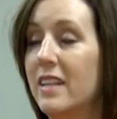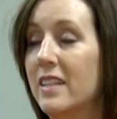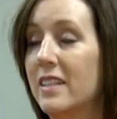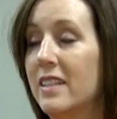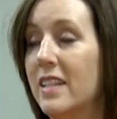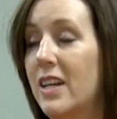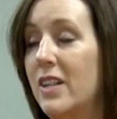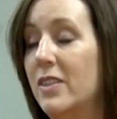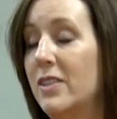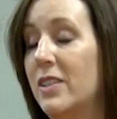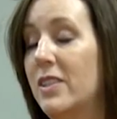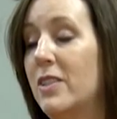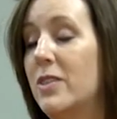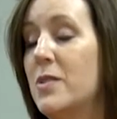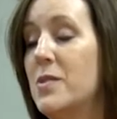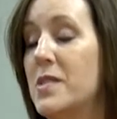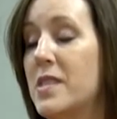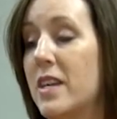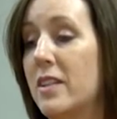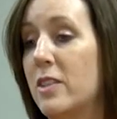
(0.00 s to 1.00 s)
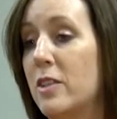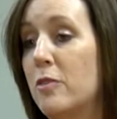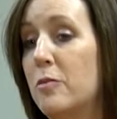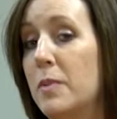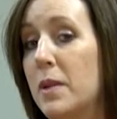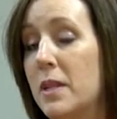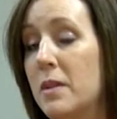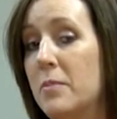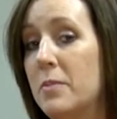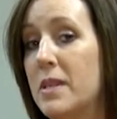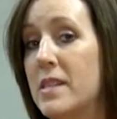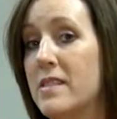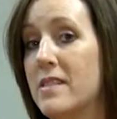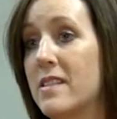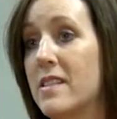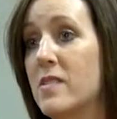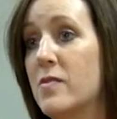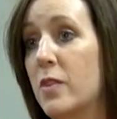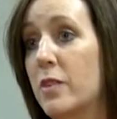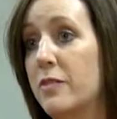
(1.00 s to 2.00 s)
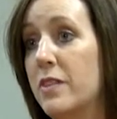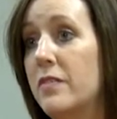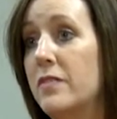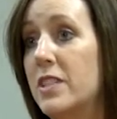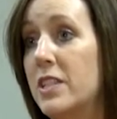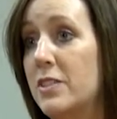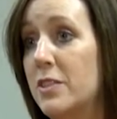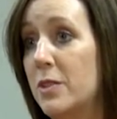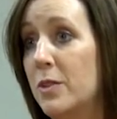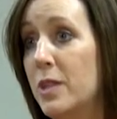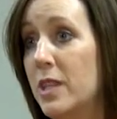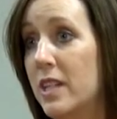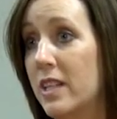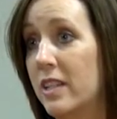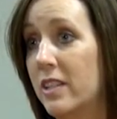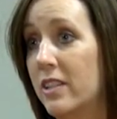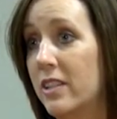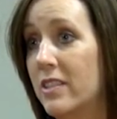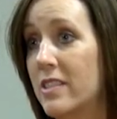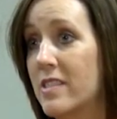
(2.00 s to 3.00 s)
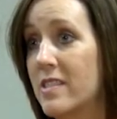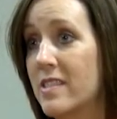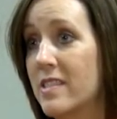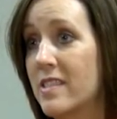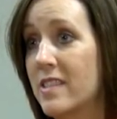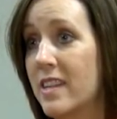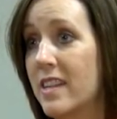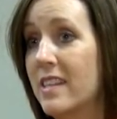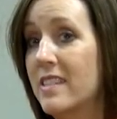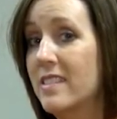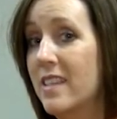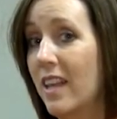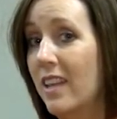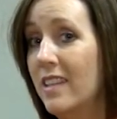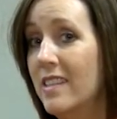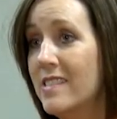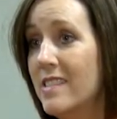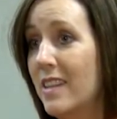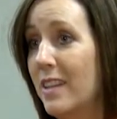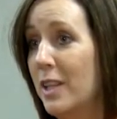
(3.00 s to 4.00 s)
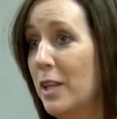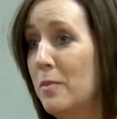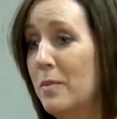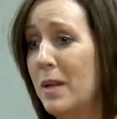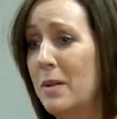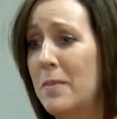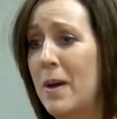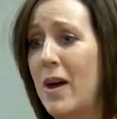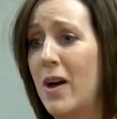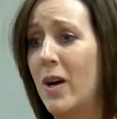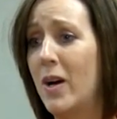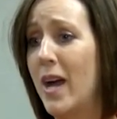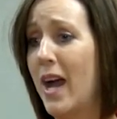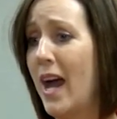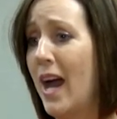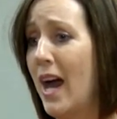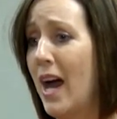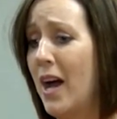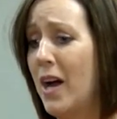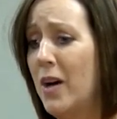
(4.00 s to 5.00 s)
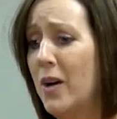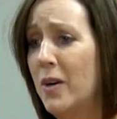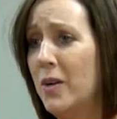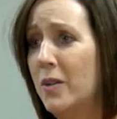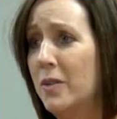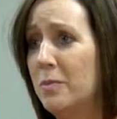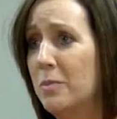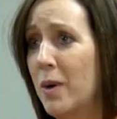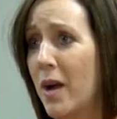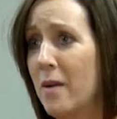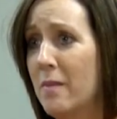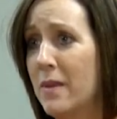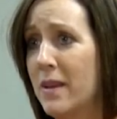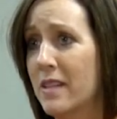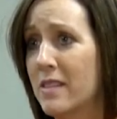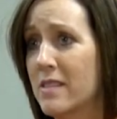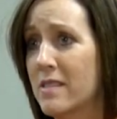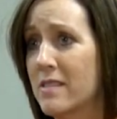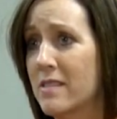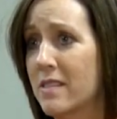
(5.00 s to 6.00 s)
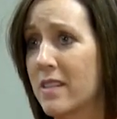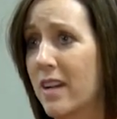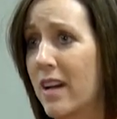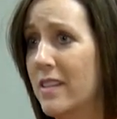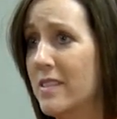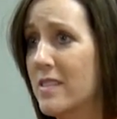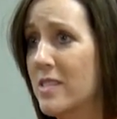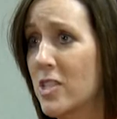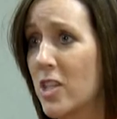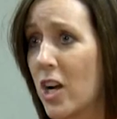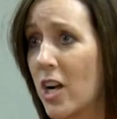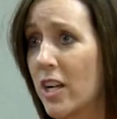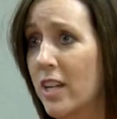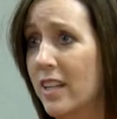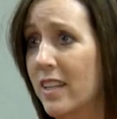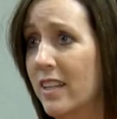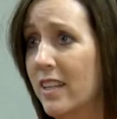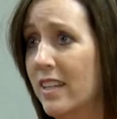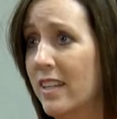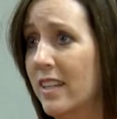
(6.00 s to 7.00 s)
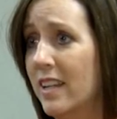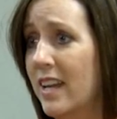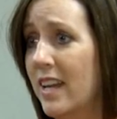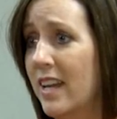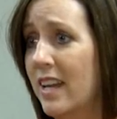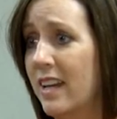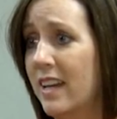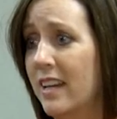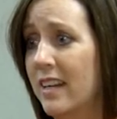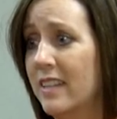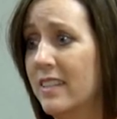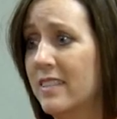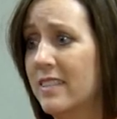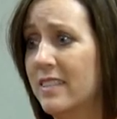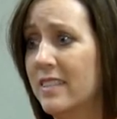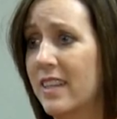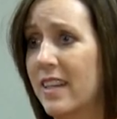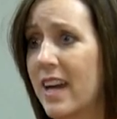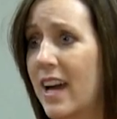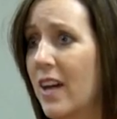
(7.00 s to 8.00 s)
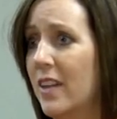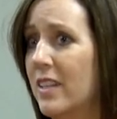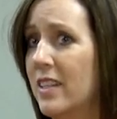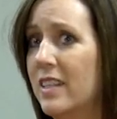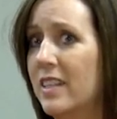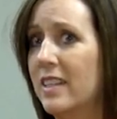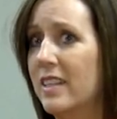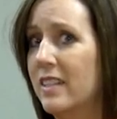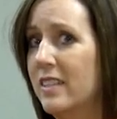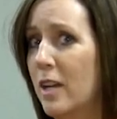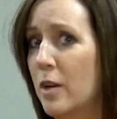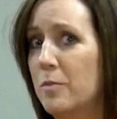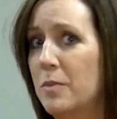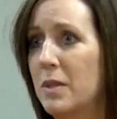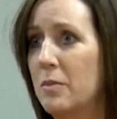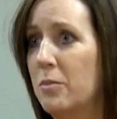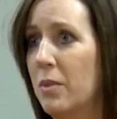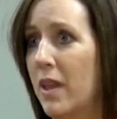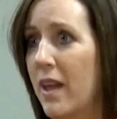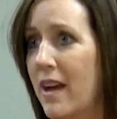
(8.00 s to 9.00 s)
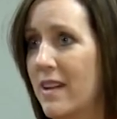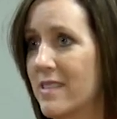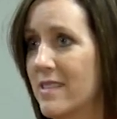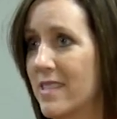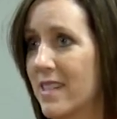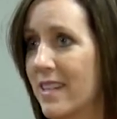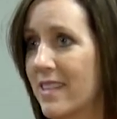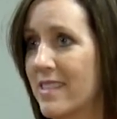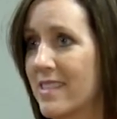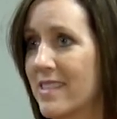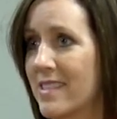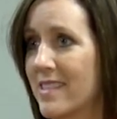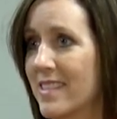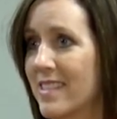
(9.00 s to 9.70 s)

Now, you said you've been in business for 52 years. Mm-hmm. Tell us a little bit about how Primex got started and how did it end up in plastics?